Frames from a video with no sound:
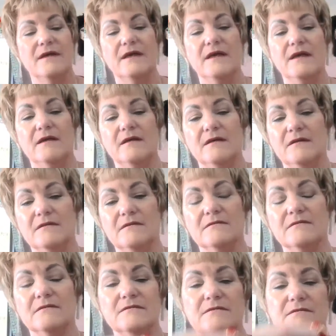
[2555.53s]
And
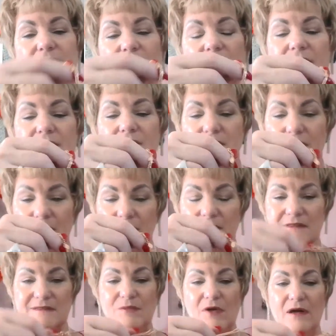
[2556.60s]
like I said,
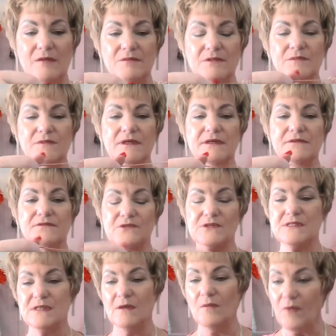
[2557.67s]
it's probably for
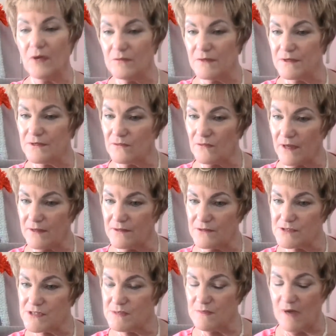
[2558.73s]
someone with a
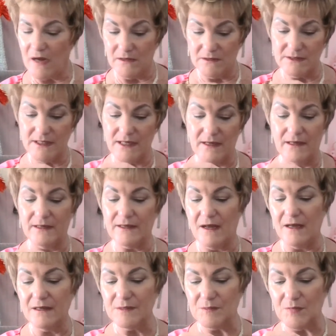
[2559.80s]
rather small neck.
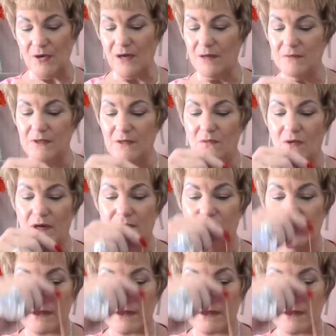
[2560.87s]
I could probably wear